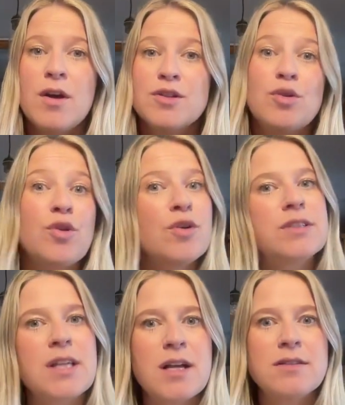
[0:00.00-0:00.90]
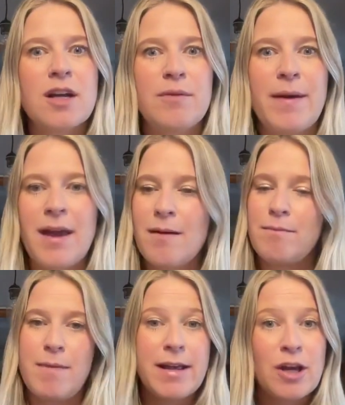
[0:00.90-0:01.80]
So those things could be
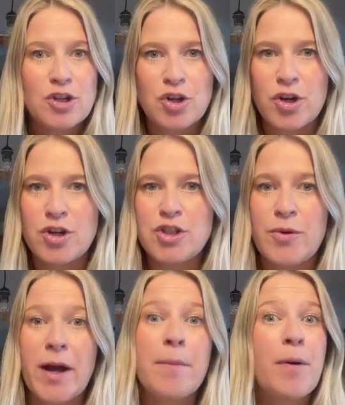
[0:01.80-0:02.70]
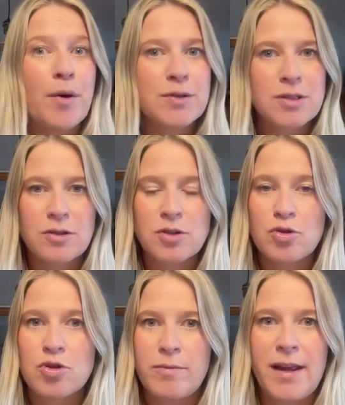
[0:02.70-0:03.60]
making sure you're doing a post on
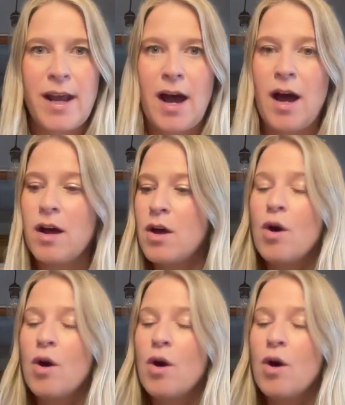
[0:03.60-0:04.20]
social media